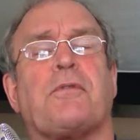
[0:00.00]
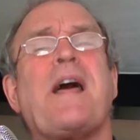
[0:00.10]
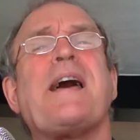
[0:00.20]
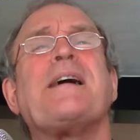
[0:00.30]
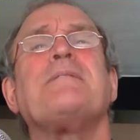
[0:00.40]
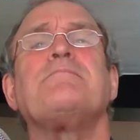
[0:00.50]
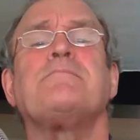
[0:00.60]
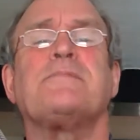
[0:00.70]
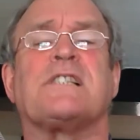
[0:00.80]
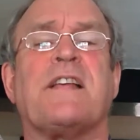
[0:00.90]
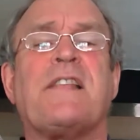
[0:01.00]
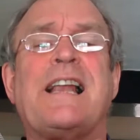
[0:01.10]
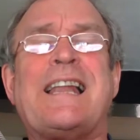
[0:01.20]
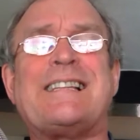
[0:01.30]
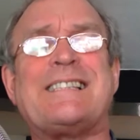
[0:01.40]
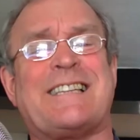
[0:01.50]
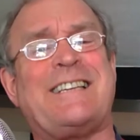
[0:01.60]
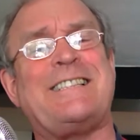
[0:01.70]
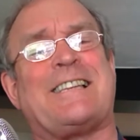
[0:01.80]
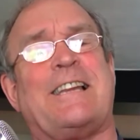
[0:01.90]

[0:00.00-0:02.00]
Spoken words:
Grahams and the Lindsays